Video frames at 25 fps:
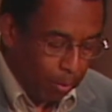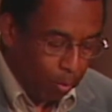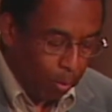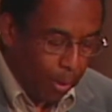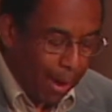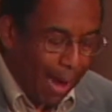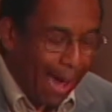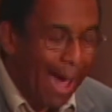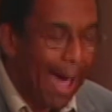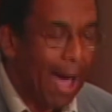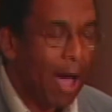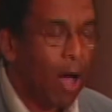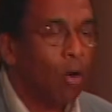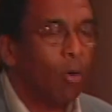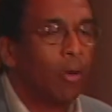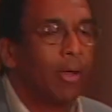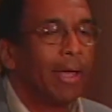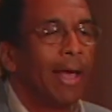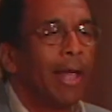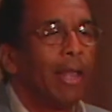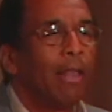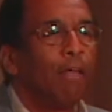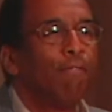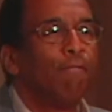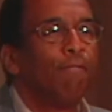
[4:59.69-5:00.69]
how
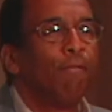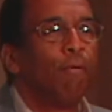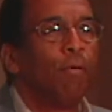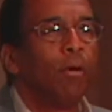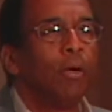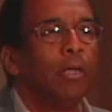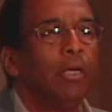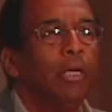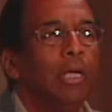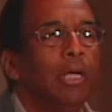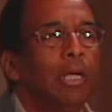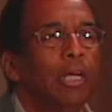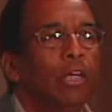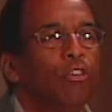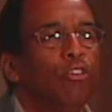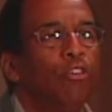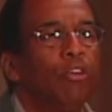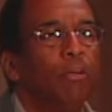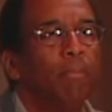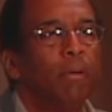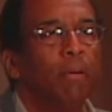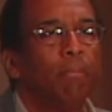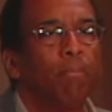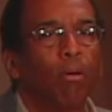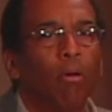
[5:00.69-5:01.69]
California is to
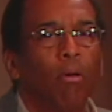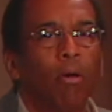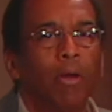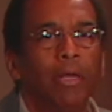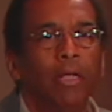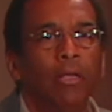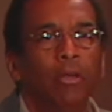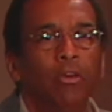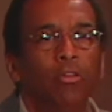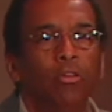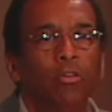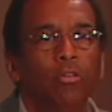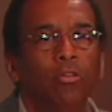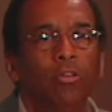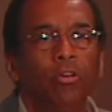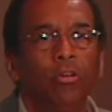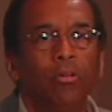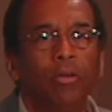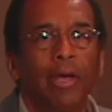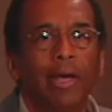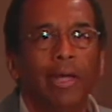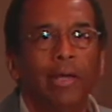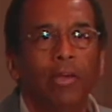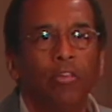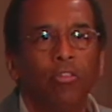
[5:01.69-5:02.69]
be brought into the
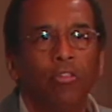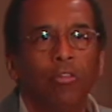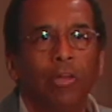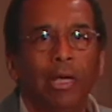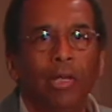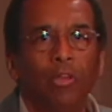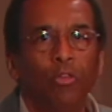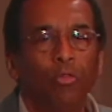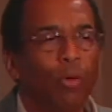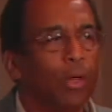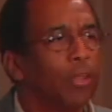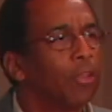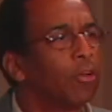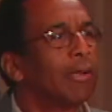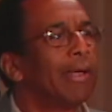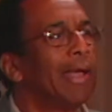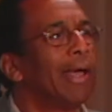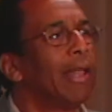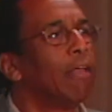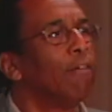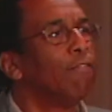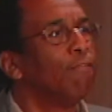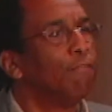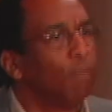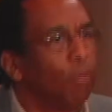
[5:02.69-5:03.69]
United States, whether
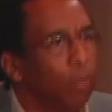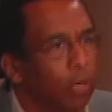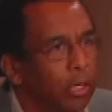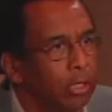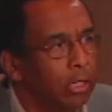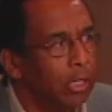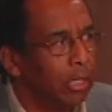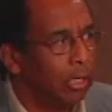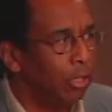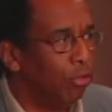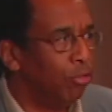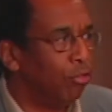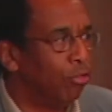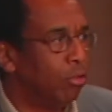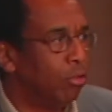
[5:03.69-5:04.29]
California is